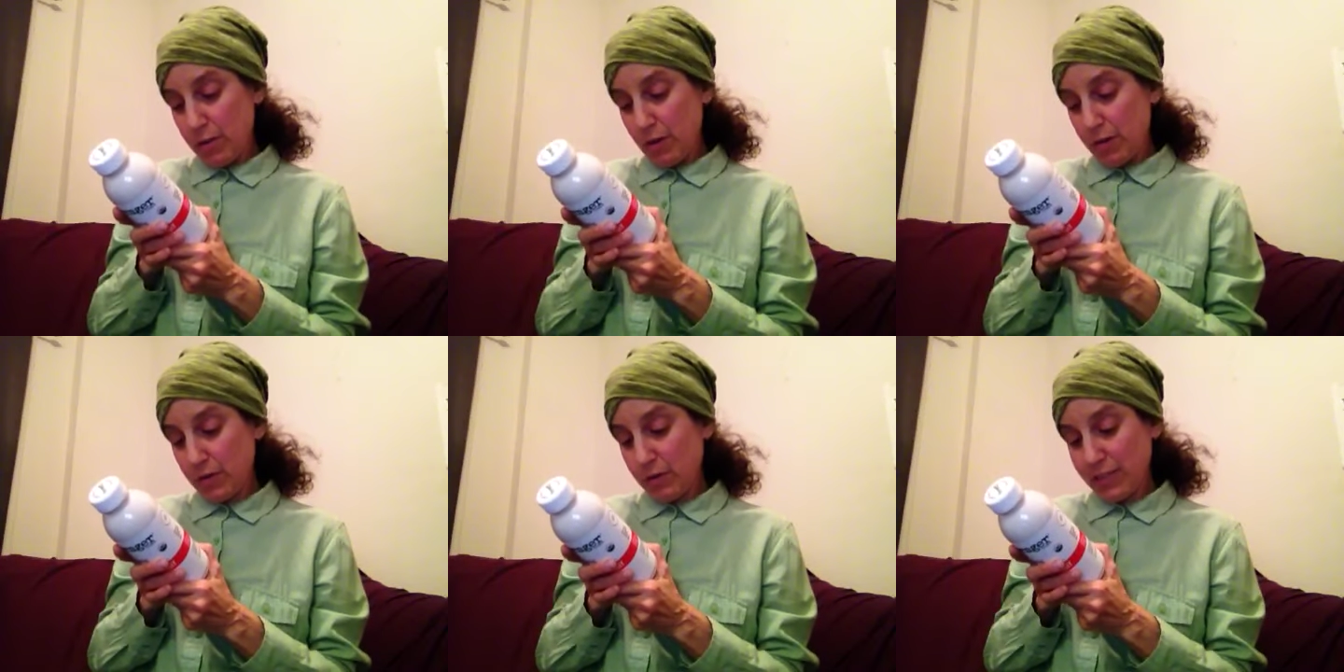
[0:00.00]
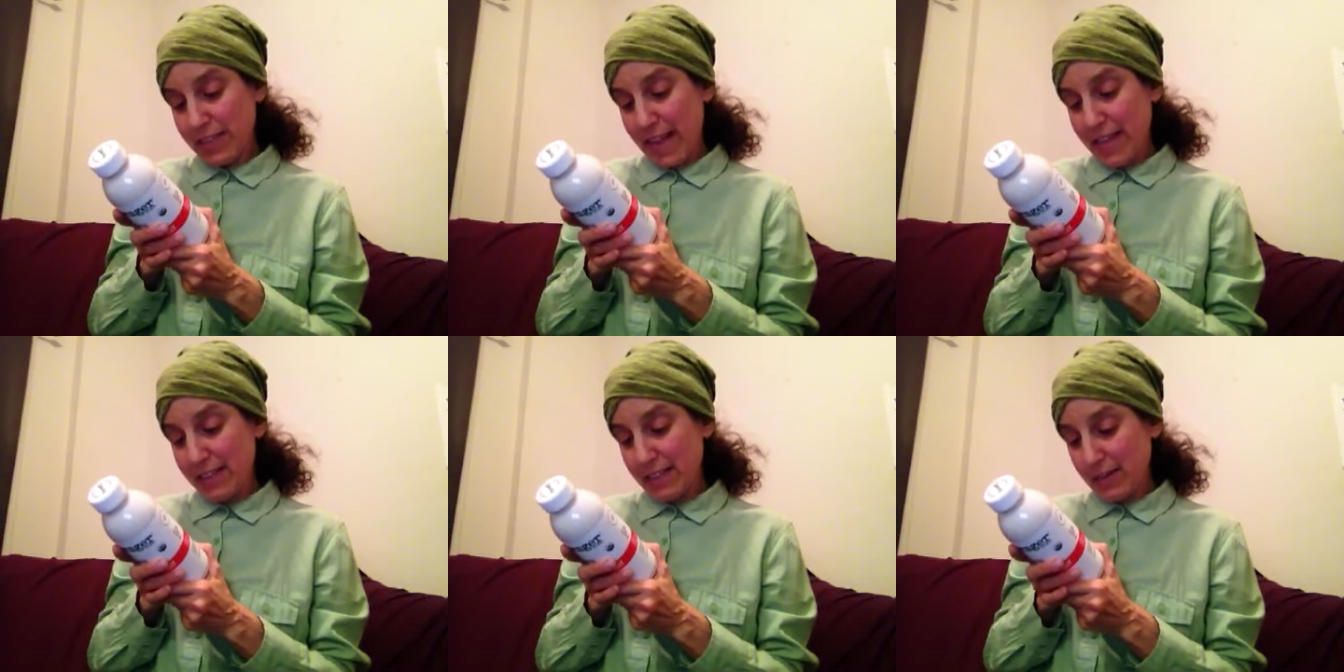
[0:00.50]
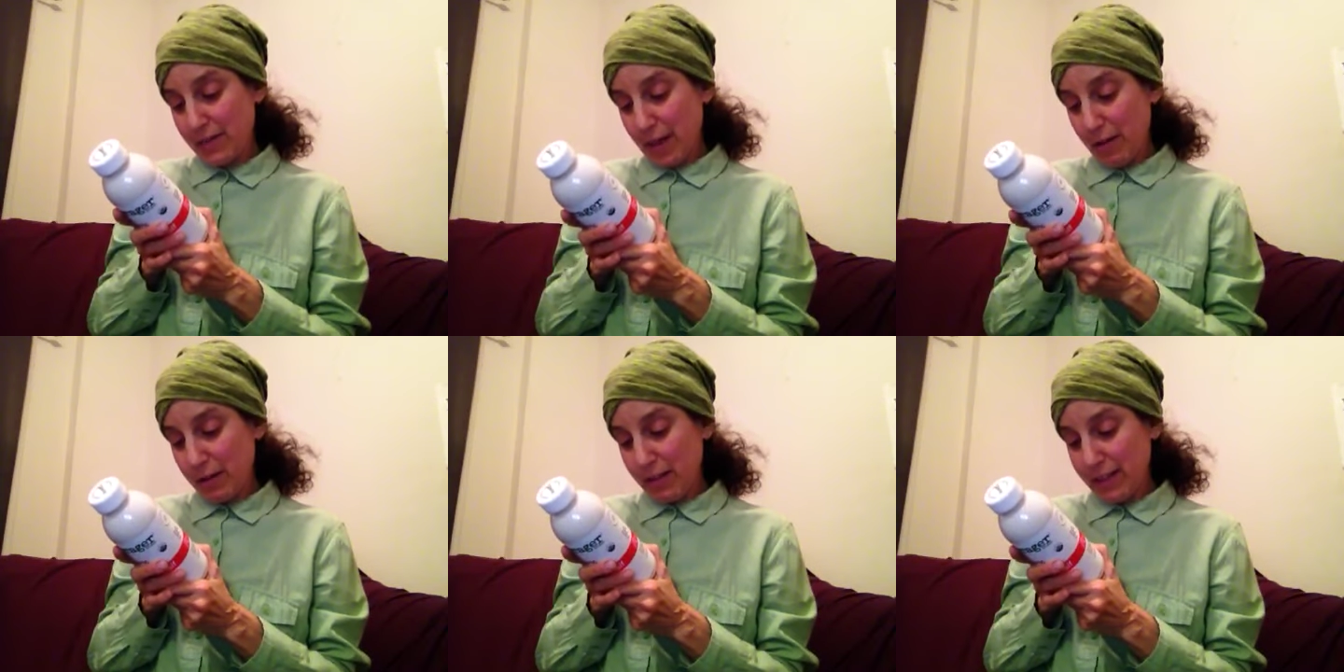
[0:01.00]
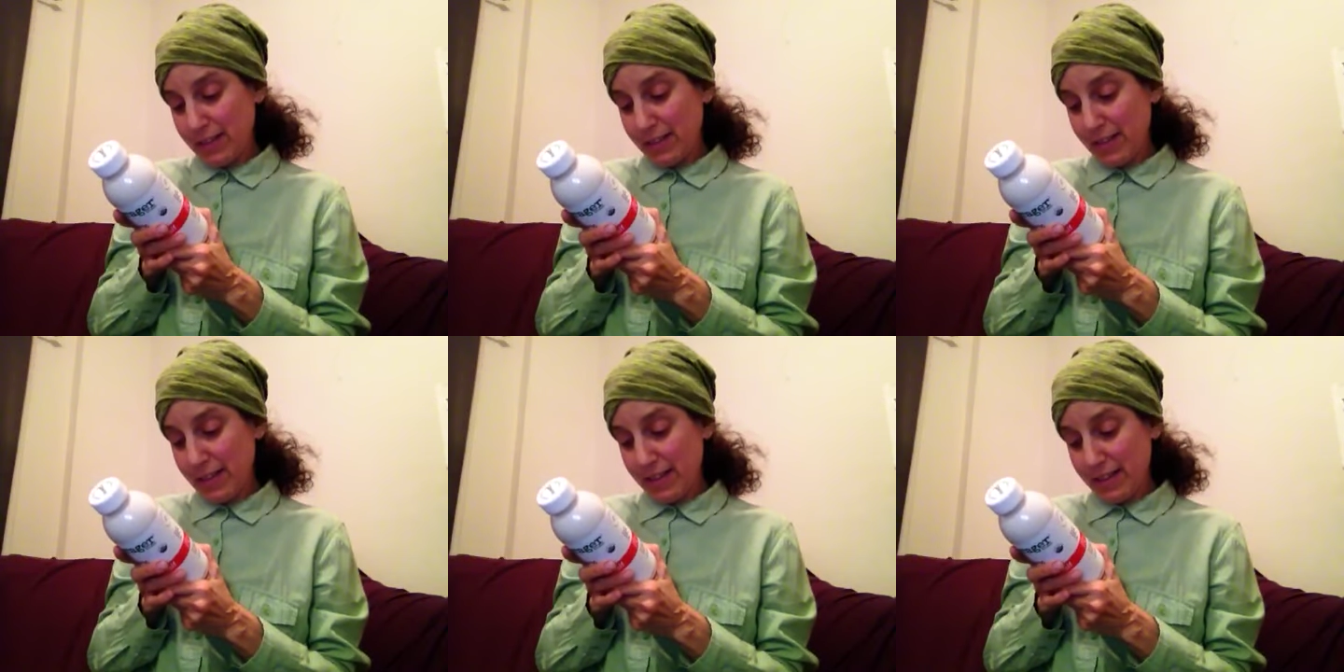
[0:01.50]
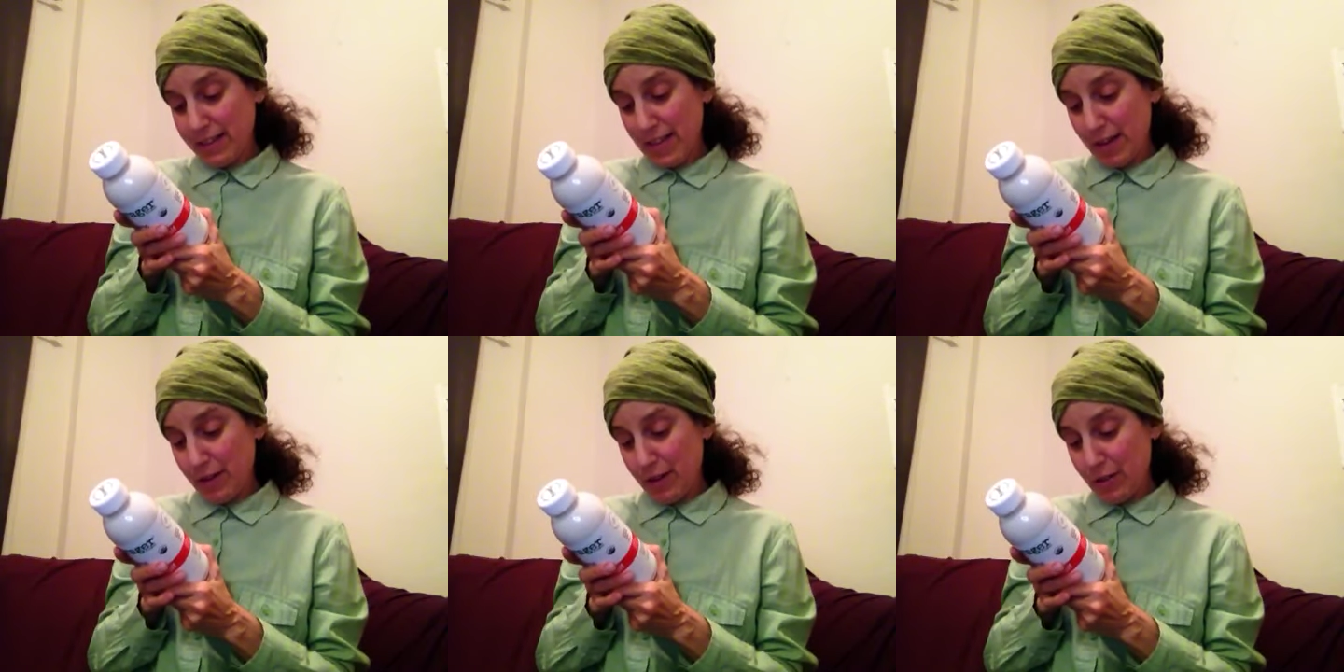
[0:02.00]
You also use dates, sunflower lecithin, et cetera.